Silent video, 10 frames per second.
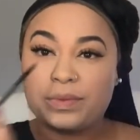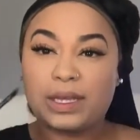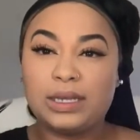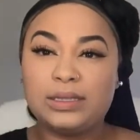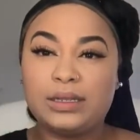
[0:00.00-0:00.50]

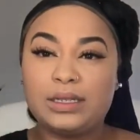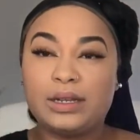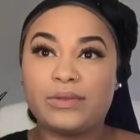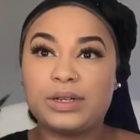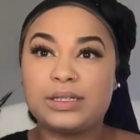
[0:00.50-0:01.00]
Can you tell the
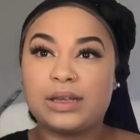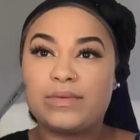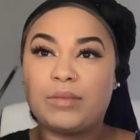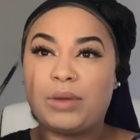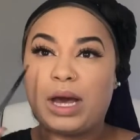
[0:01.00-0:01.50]
difference of
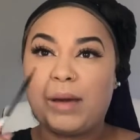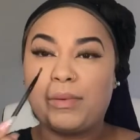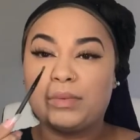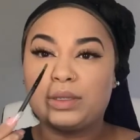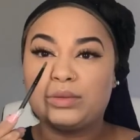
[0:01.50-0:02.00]
the
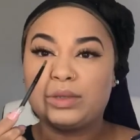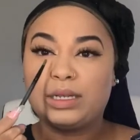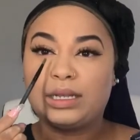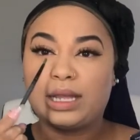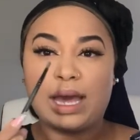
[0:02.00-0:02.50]
pop
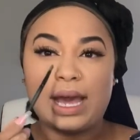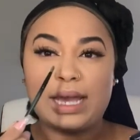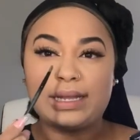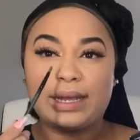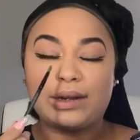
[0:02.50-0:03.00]
between the
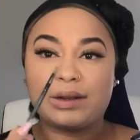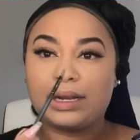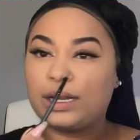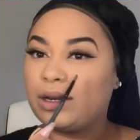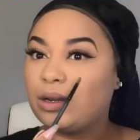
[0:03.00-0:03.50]
highlighter
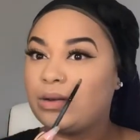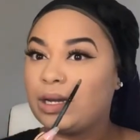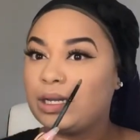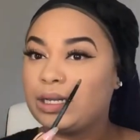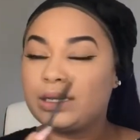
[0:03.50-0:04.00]
and no
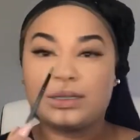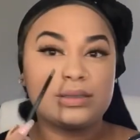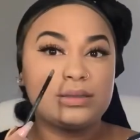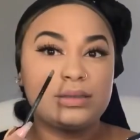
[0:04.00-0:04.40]
highlighter?